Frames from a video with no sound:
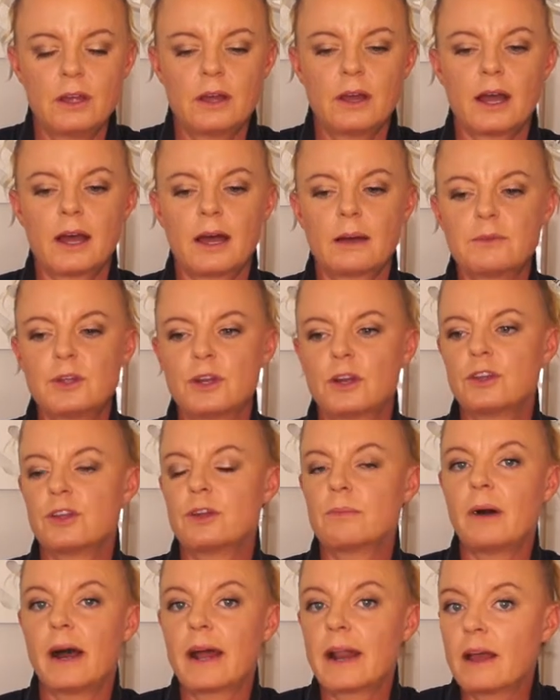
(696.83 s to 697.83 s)
You know,
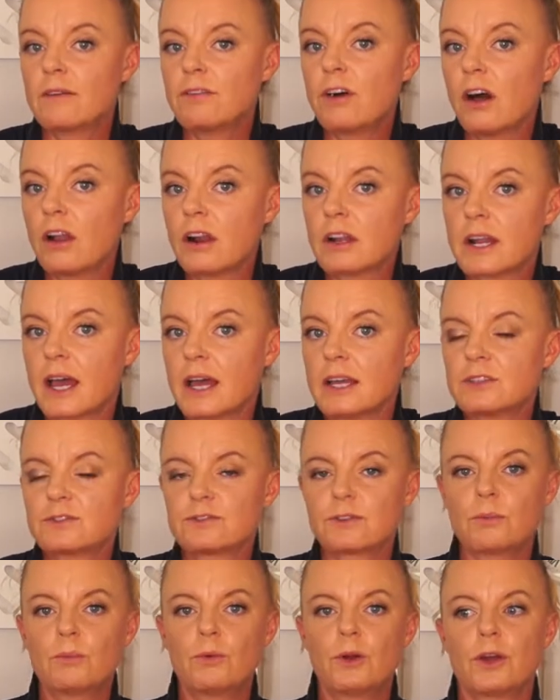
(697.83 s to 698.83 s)
you might have holidays
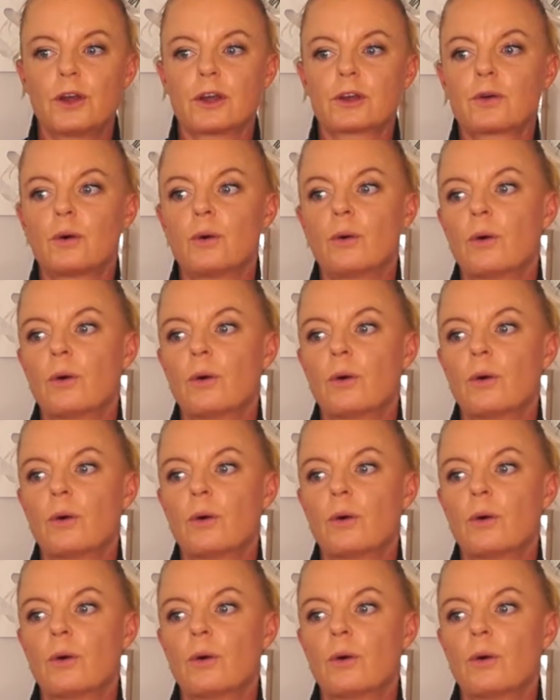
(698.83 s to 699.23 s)
from work,